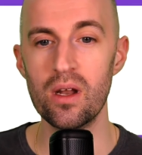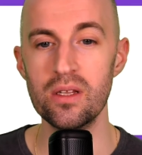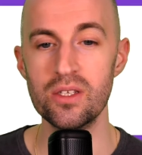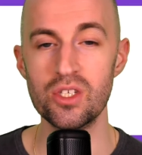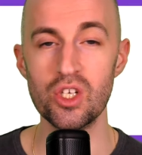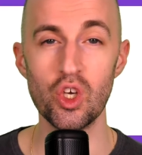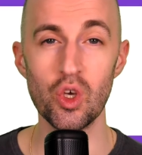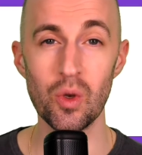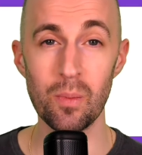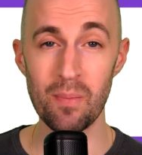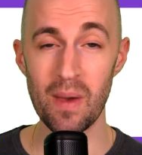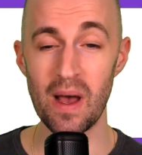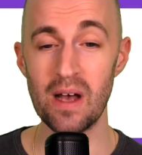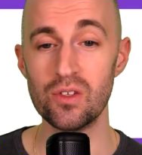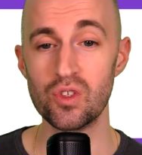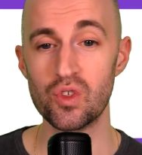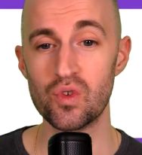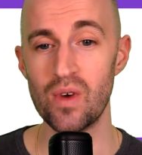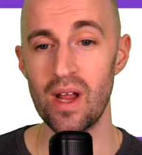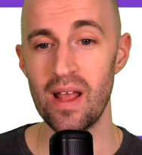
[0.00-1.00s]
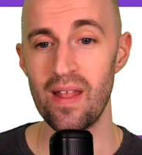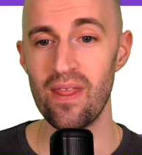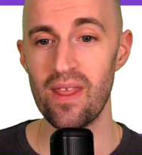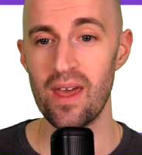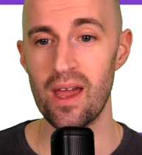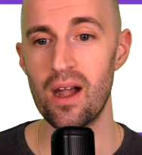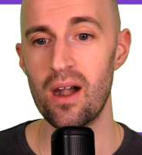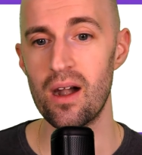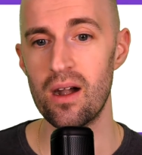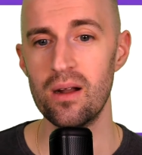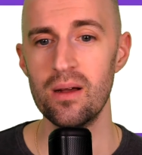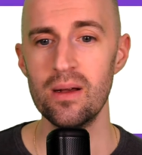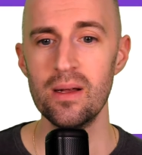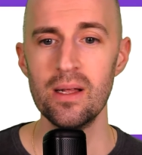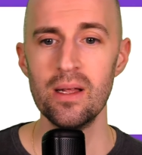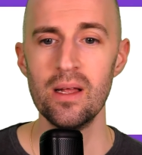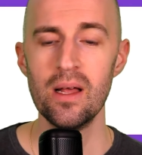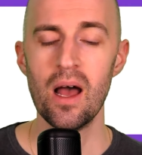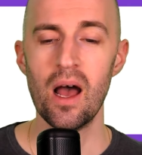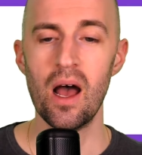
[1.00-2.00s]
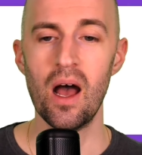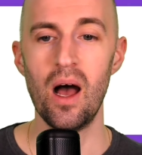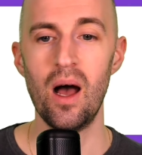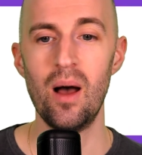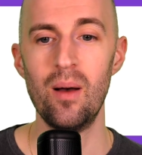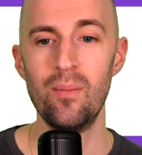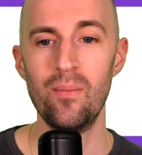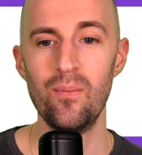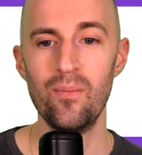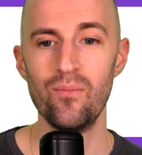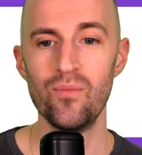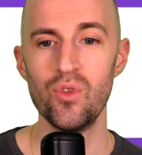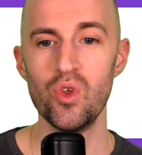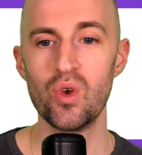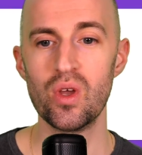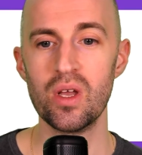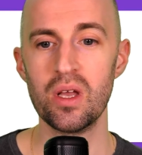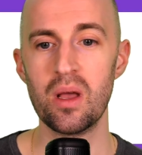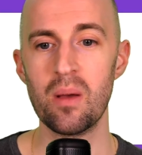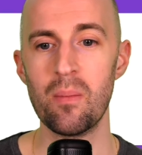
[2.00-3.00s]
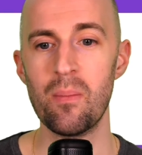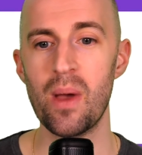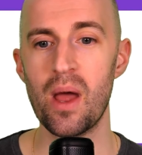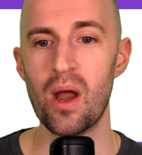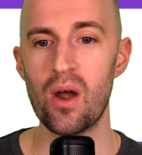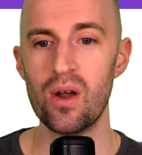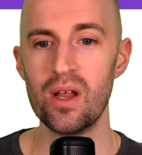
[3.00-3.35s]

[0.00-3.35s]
is a good bounce rate there. You can compare